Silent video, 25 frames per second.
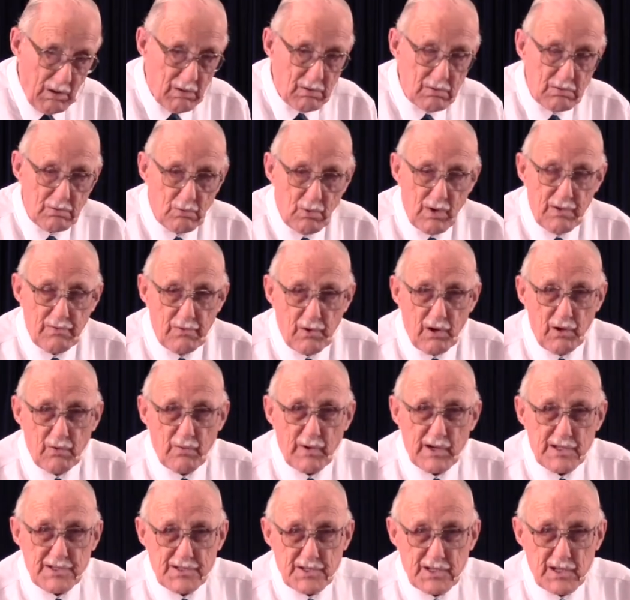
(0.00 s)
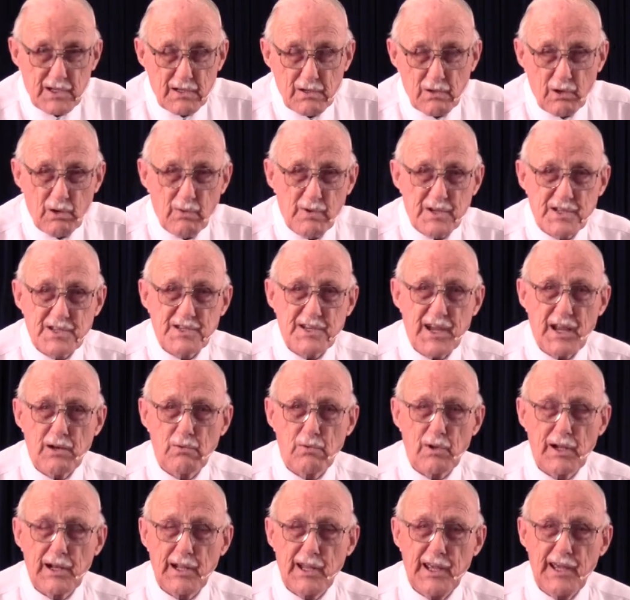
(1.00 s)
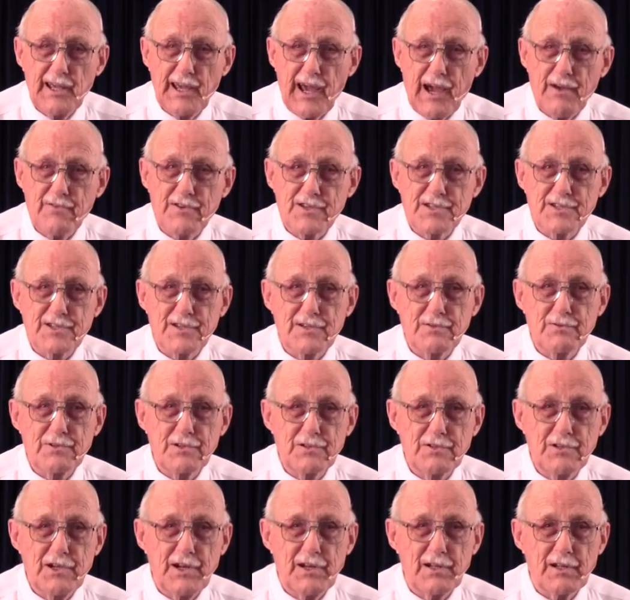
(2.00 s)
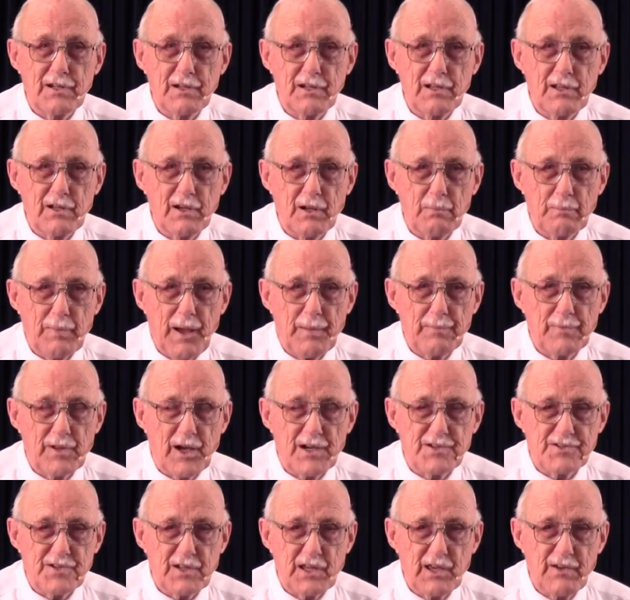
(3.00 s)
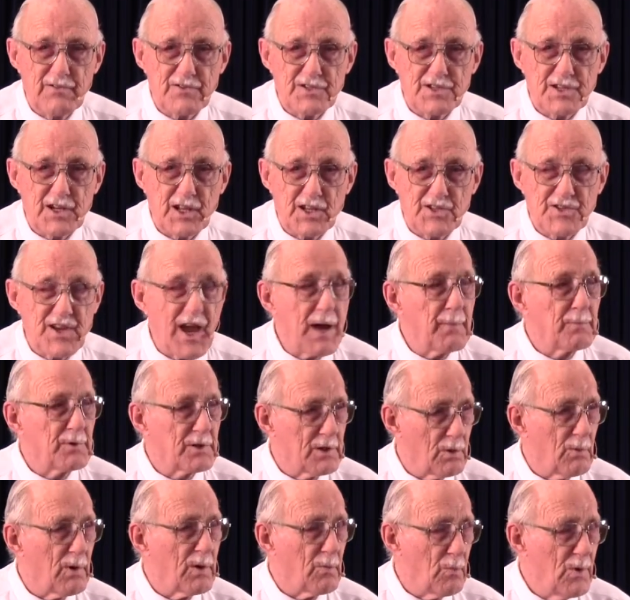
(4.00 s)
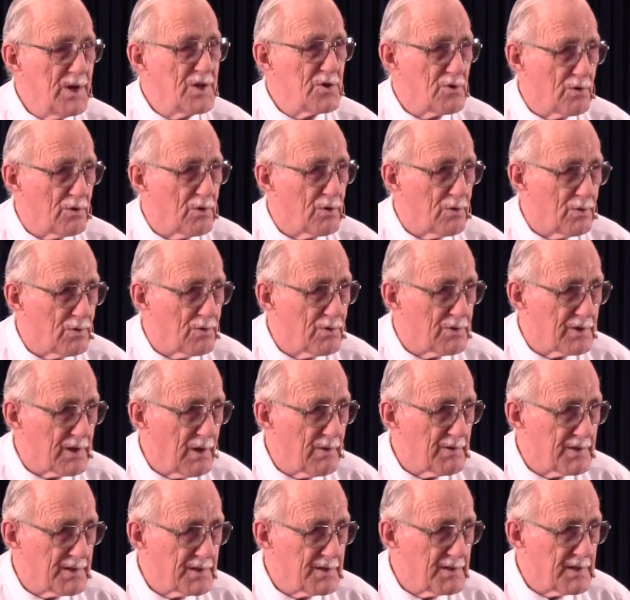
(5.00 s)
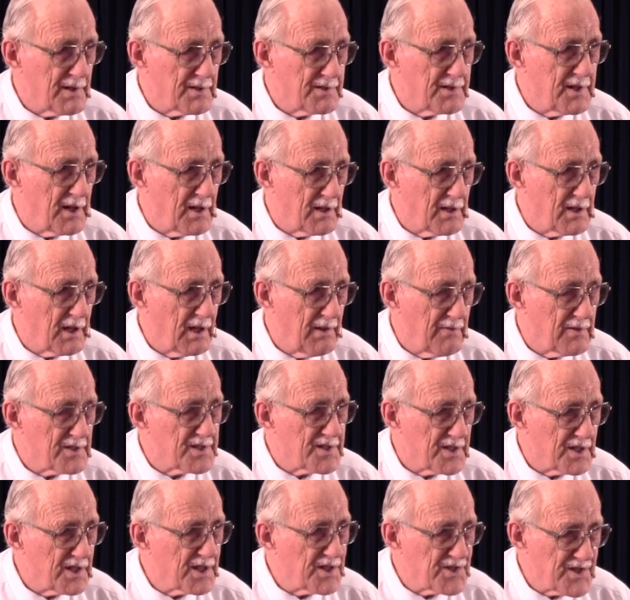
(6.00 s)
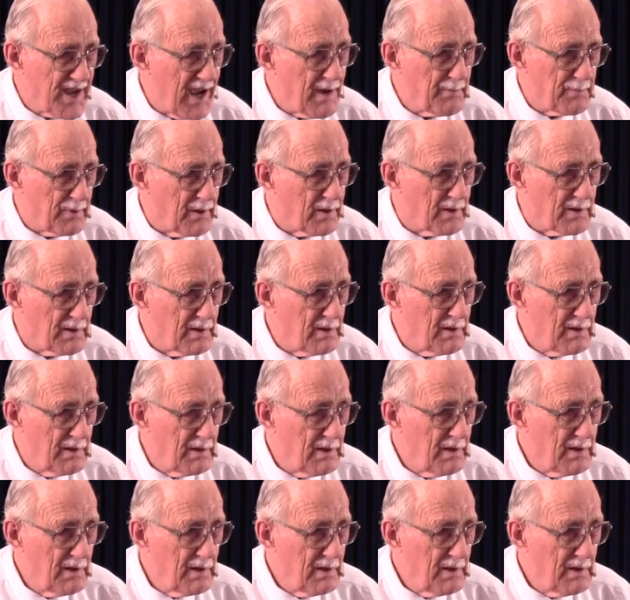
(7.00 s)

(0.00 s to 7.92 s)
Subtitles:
Oh, we've always said, well, he got baptized to give us an example to what we should do. So he just did it to give us an example.